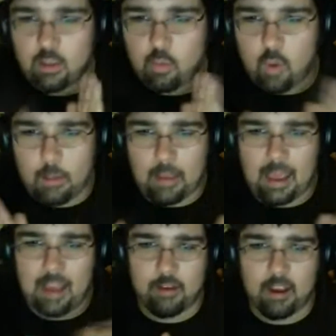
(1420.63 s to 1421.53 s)
the one
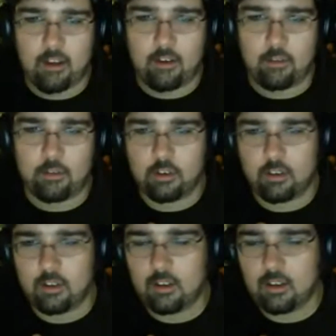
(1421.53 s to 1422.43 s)
background,
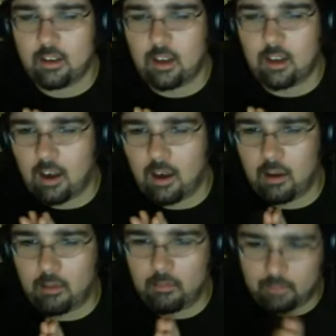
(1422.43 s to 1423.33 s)

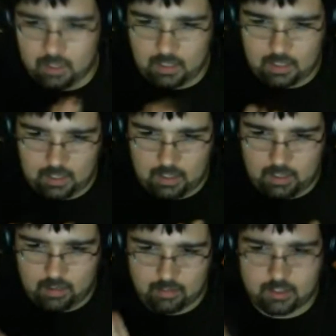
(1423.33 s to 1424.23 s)

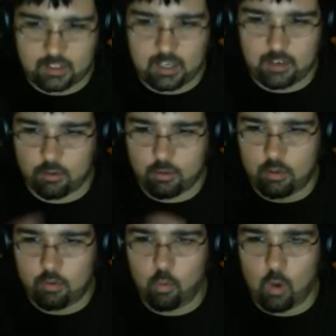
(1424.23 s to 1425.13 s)
the
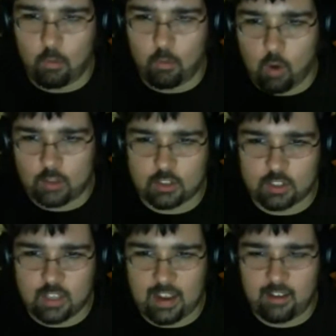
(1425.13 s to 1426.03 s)
standard 1-1
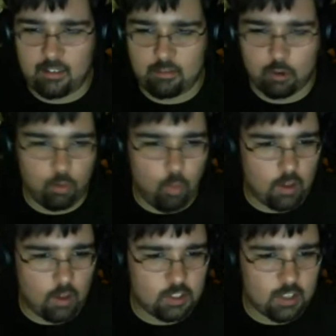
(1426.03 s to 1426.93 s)
style, World
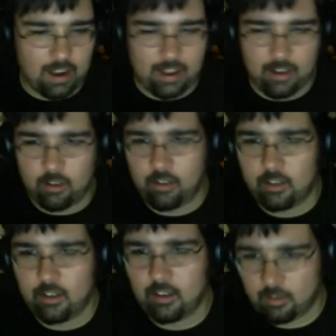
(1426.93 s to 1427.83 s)
1
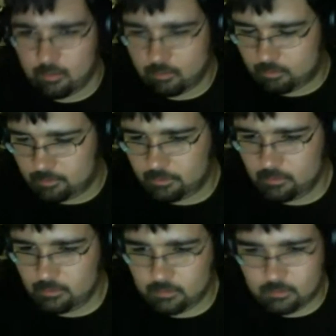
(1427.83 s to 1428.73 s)
style,
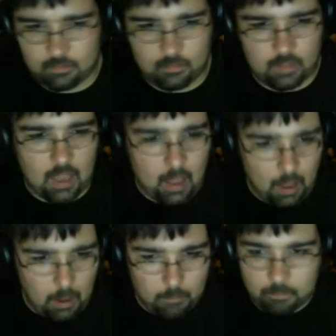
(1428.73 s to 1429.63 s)

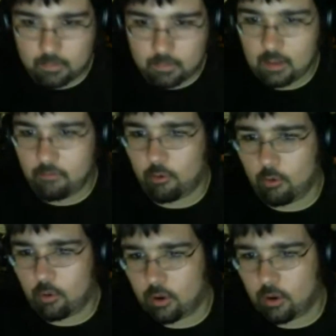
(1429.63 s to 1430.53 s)
um,
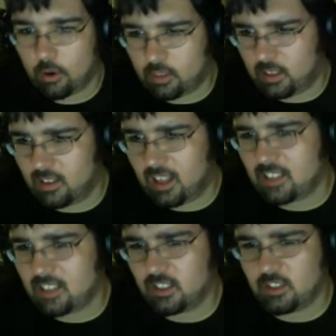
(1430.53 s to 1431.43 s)
for the
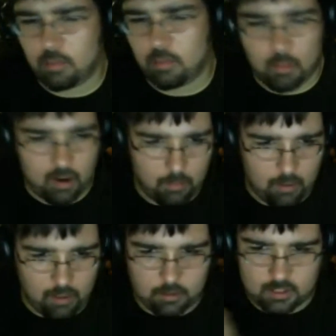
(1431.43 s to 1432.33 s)
classic Super Mario
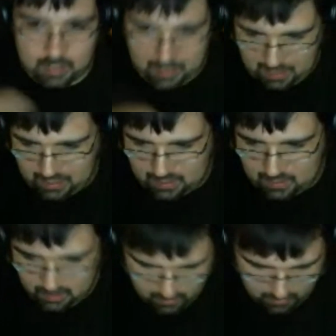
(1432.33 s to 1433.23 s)
Brothers, and